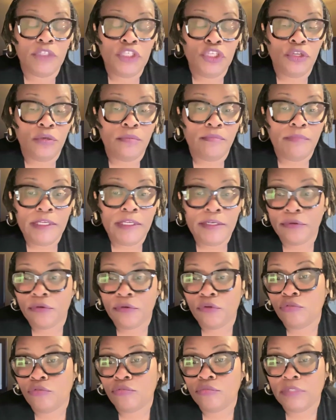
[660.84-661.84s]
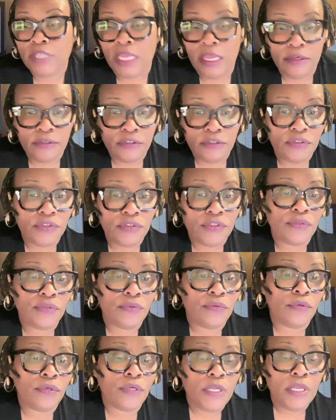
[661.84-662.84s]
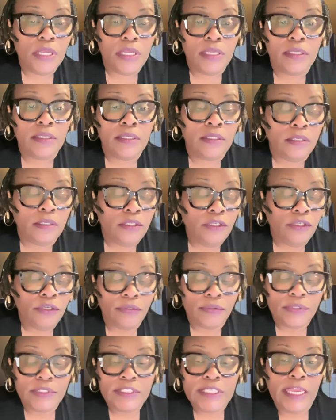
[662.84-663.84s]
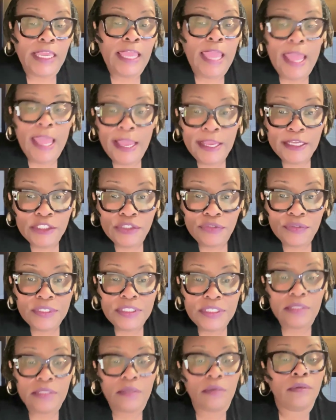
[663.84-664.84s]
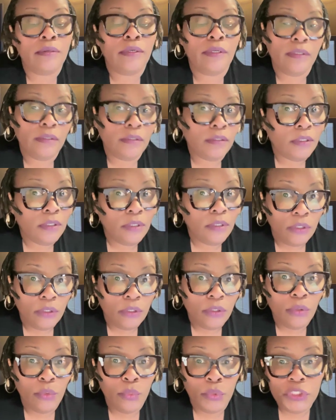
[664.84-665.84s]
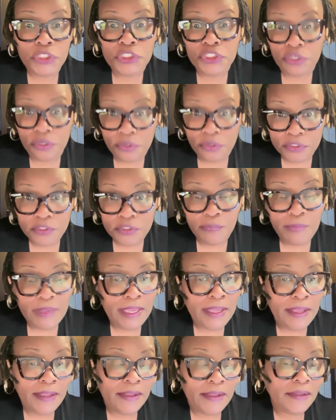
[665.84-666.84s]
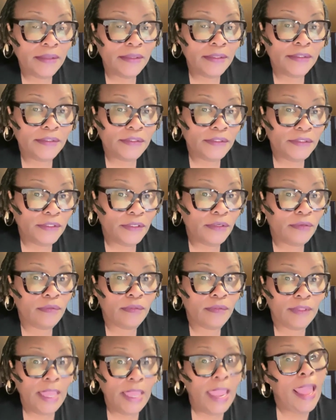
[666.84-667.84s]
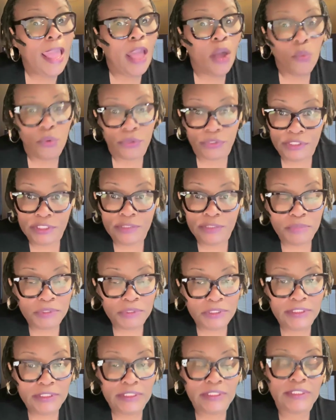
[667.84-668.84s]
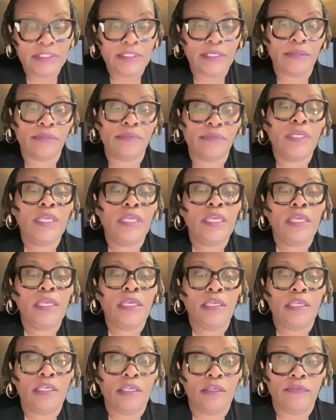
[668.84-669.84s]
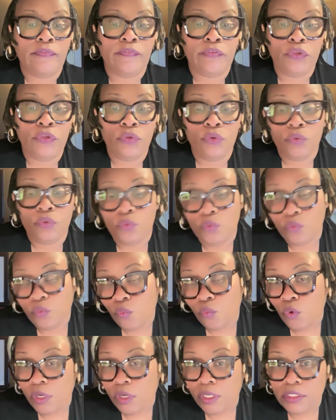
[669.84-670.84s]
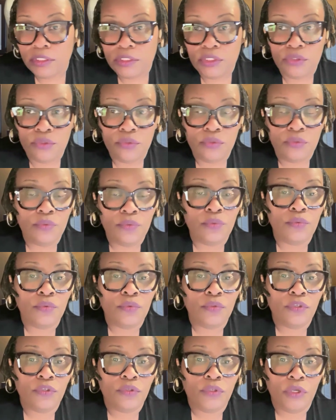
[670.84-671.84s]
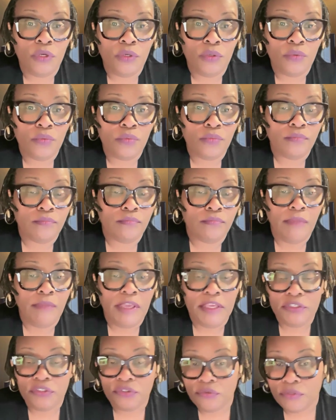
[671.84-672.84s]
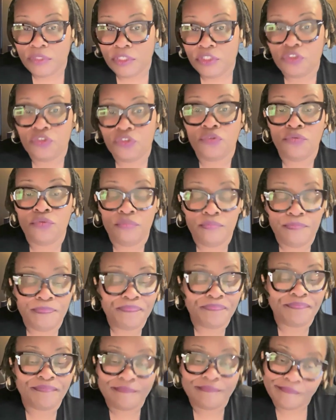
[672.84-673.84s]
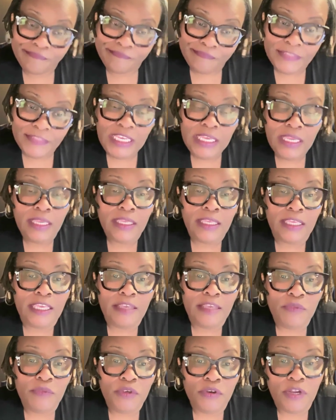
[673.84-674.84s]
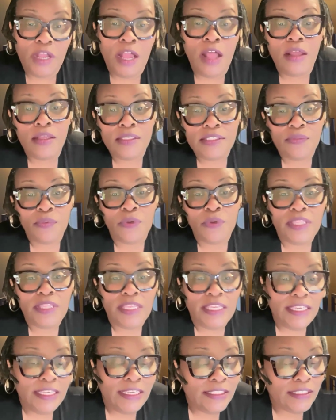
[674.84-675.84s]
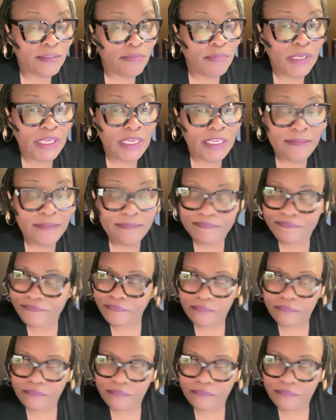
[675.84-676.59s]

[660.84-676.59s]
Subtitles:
medical doctors or psychiatrists. We charge by the hour typically. So if you want to make sure that you keep your costs where they need to be,